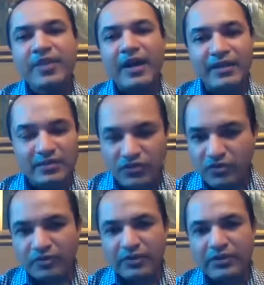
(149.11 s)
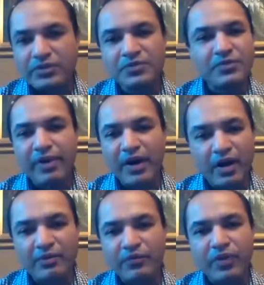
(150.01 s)
I can certainly use a
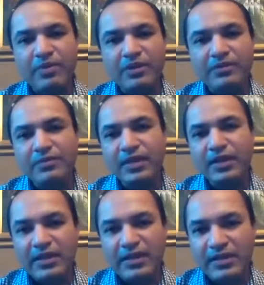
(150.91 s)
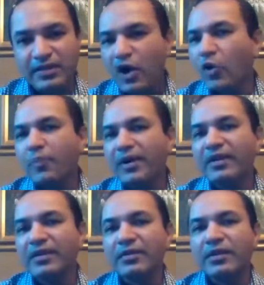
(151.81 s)
balm and rub it into my knee and hope I
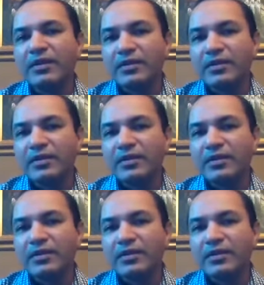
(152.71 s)
get,